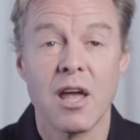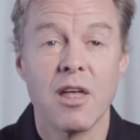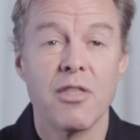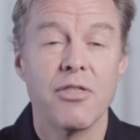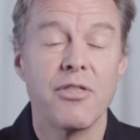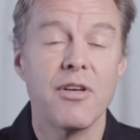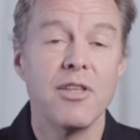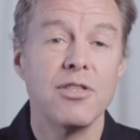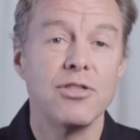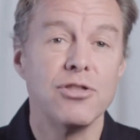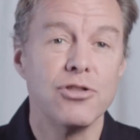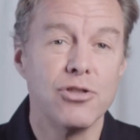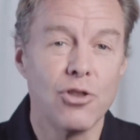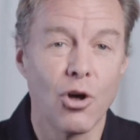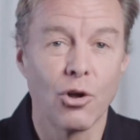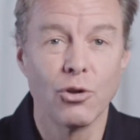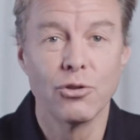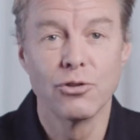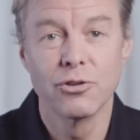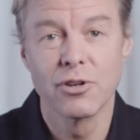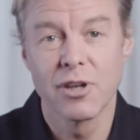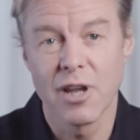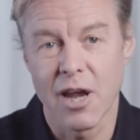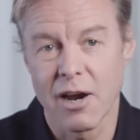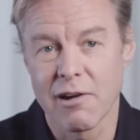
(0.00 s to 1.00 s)
the
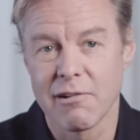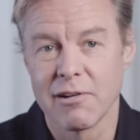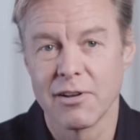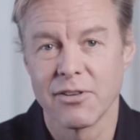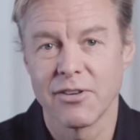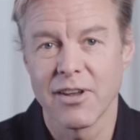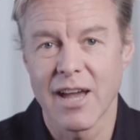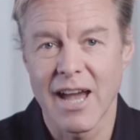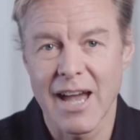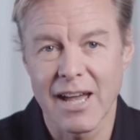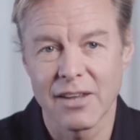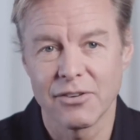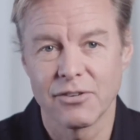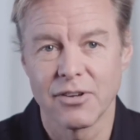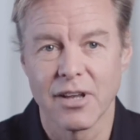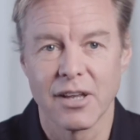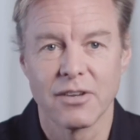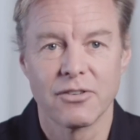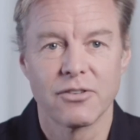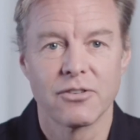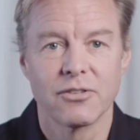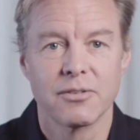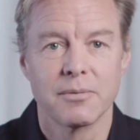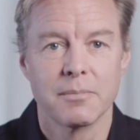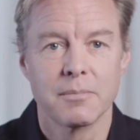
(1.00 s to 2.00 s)
non-current
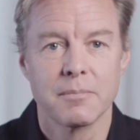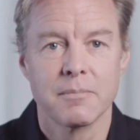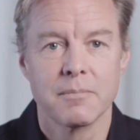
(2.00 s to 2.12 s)
assets.